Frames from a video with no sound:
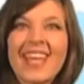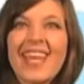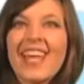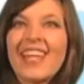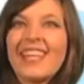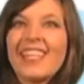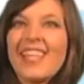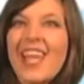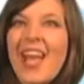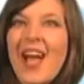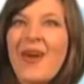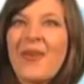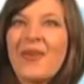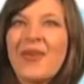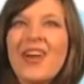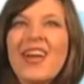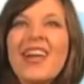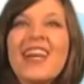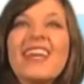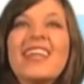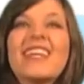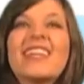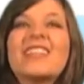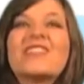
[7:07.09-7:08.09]
Now,
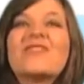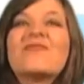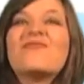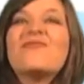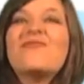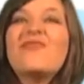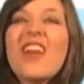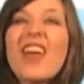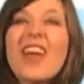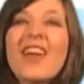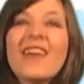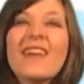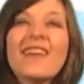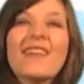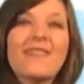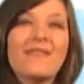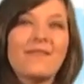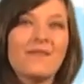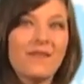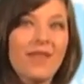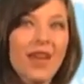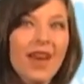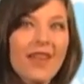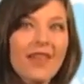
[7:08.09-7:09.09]
it is very,
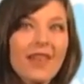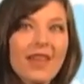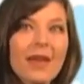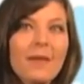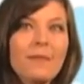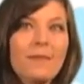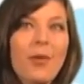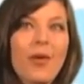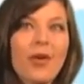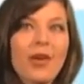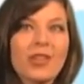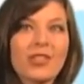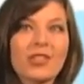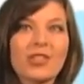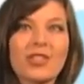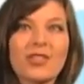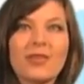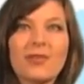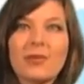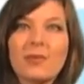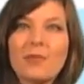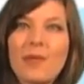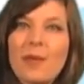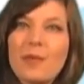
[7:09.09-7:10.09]
very important to
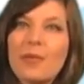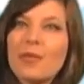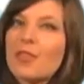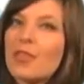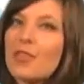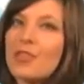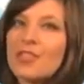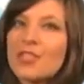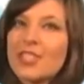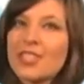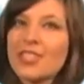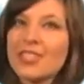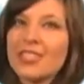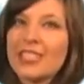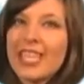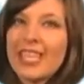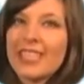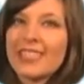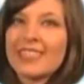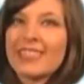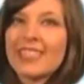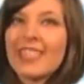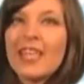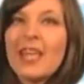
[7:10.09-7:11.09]
remember those
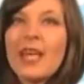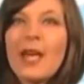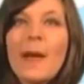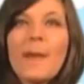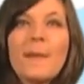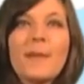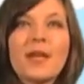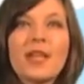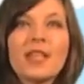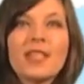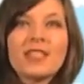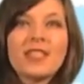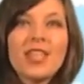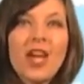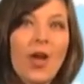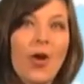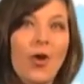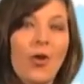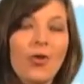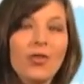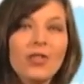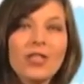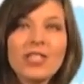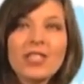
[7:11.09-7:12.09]
tildes, because not
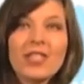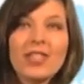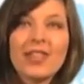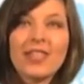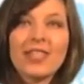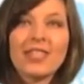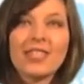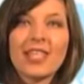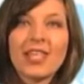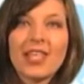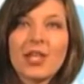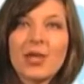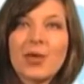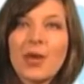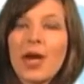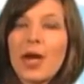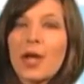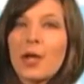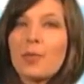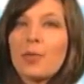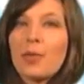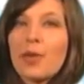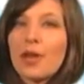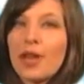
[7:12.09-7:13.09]
only do they tell you how
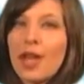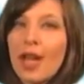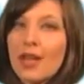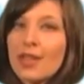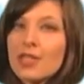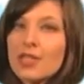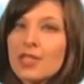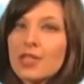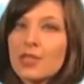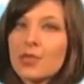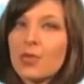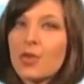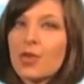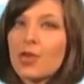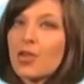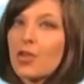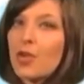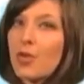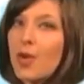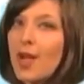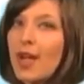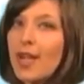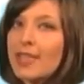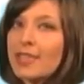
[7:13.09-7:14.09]
to pronounce the word
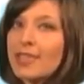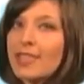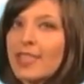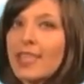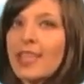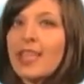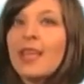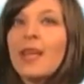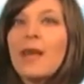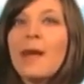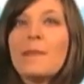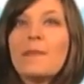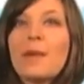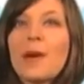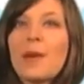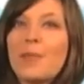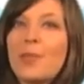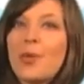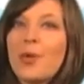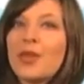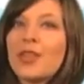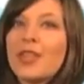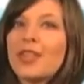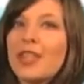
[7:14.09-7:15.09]
correctly by
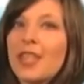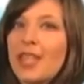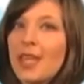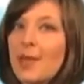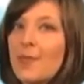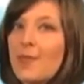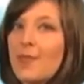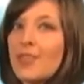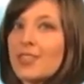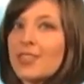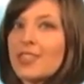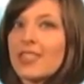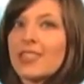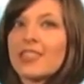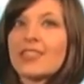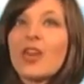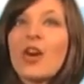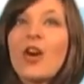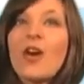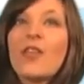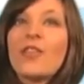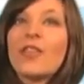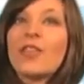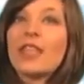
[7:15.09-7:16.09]
putting the emphasis
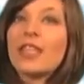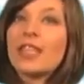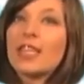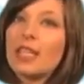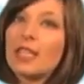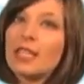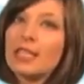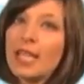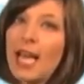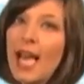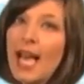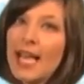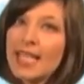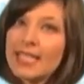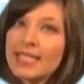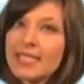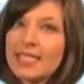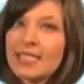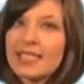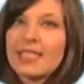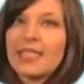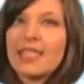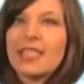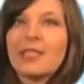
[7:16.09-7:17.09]
on the last
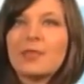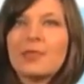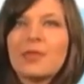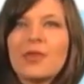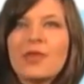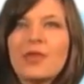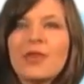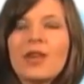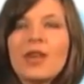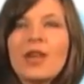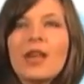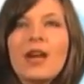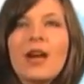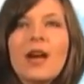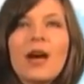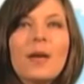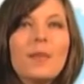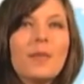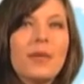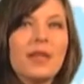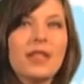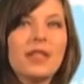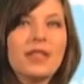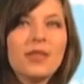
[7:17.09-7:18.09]
syllable,
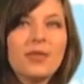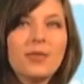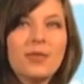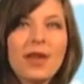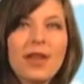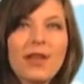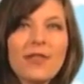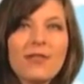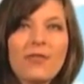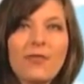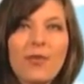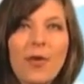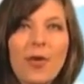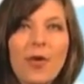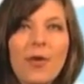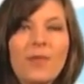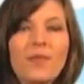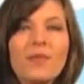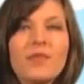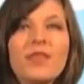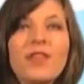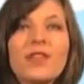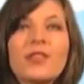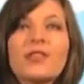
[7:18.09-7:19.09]
but in the written
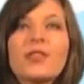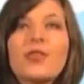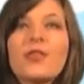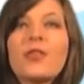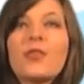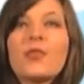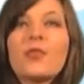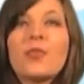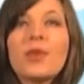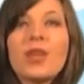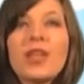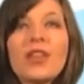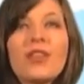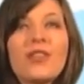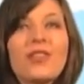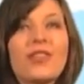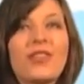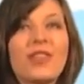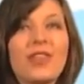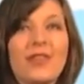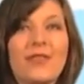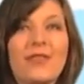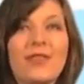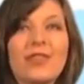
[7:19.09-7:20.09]
form, they show the reader the
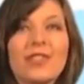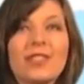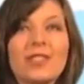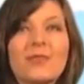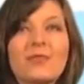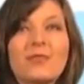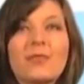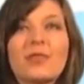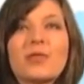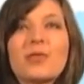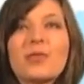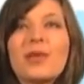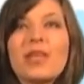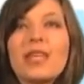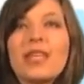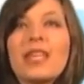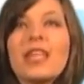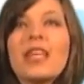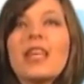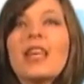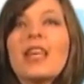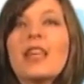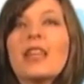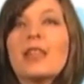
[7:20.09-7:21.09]
difference
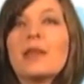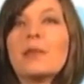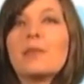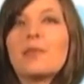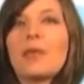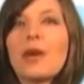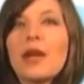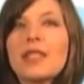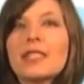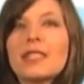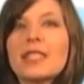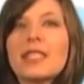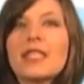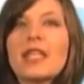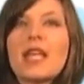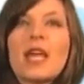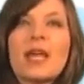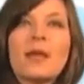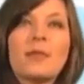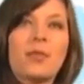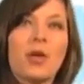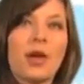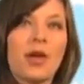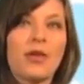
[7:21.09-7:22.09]
between the present
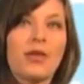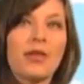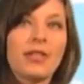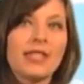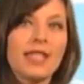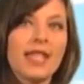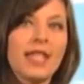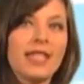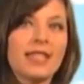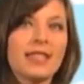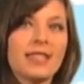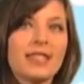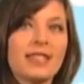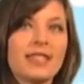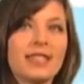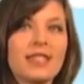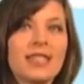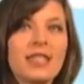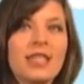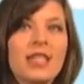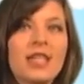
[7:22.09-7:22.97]
and preterite tense.